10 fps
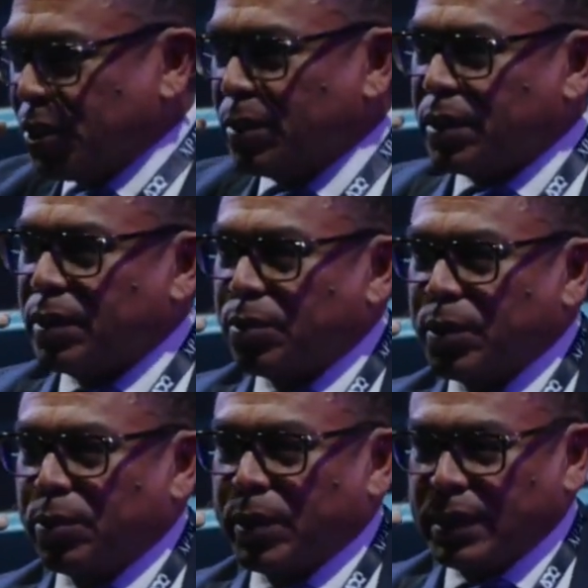theory
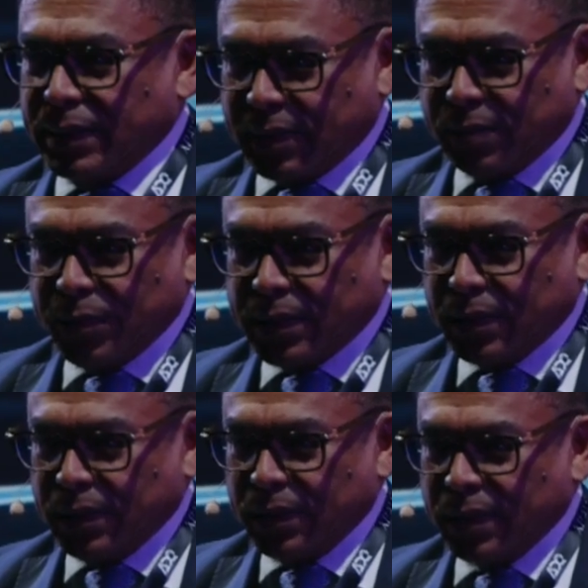of
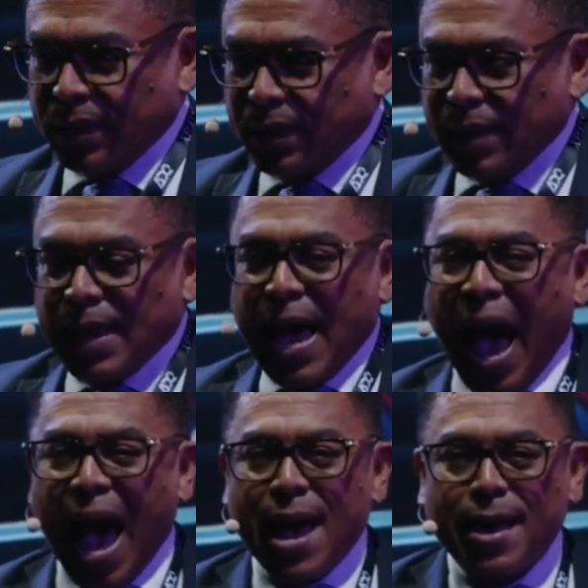relativity,
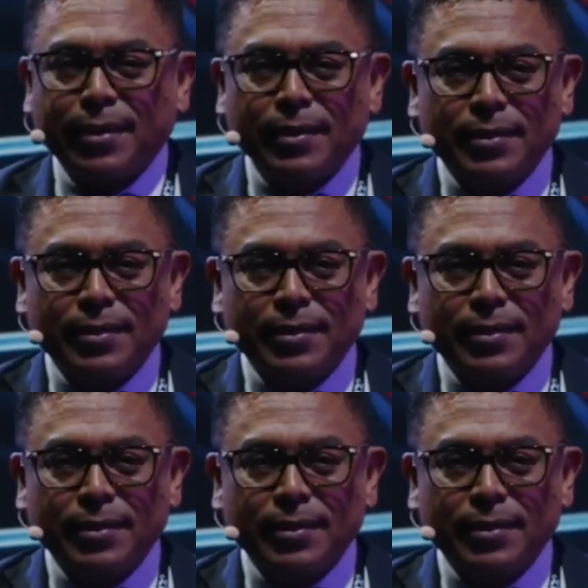and